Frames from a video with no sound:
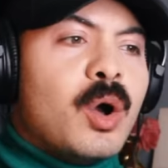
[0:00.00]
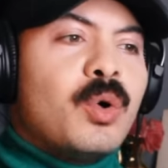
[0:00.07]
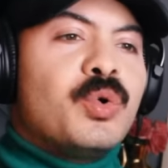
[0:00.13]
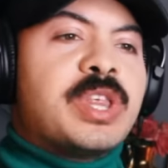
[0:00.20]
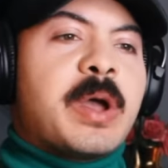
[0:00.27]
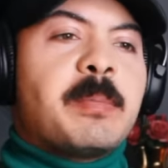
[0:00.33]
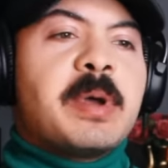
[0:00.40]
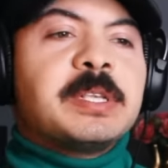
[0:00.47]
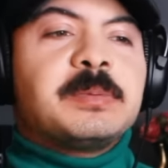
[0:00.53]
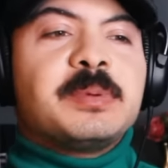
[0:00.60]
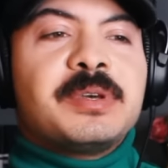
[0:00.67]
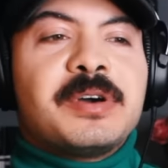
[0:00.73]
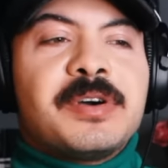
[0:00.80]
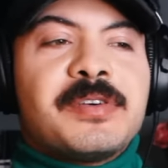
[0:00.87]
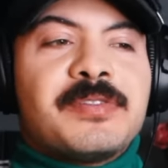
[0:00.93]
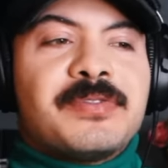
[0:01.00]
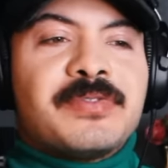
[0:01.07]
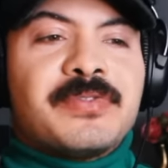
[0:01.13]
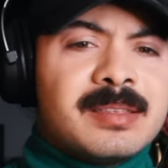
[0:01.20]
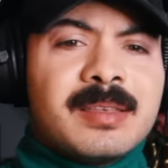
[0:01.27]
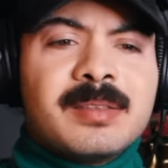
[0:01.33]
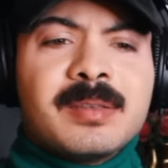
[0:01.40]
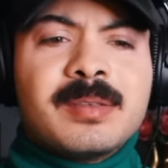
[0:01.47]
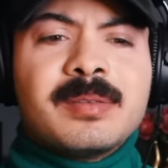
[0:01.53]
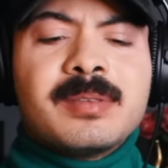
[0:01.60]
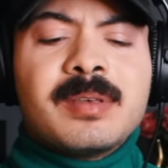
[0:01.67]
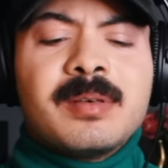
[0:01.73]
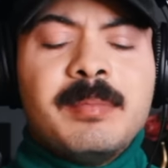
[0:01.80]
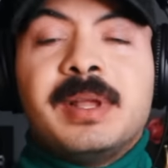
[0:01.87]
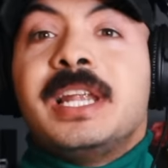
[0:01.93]
Oh, that reminds me of uh,
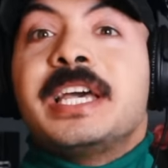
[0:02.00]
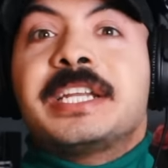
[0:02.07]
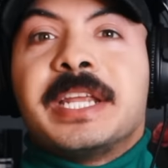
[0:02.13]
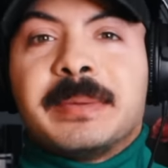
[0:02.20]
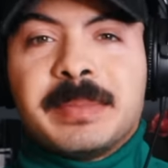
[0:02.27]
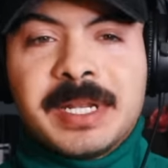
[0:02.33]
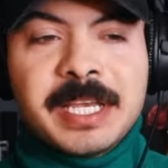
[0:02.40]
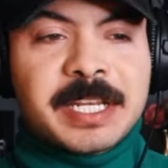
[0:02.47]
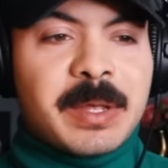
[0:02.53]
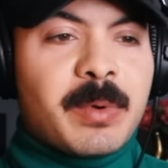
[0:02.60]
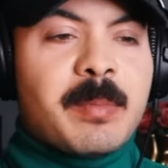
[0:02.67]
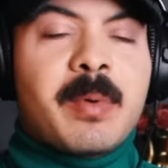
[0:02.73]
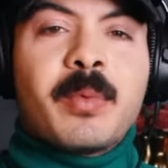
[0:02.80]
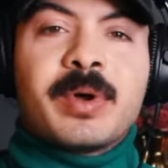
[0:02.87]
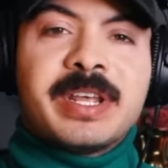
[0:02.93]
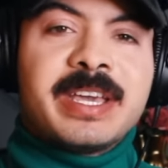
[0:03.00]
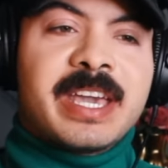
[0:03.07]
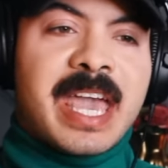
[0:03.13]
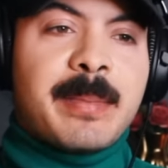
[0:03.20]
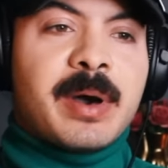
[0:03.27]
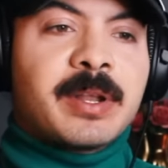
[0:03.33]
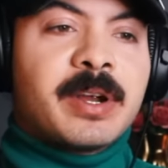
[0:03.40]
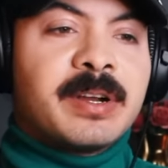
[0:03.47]
Malignant. Malignant. Remember when he came on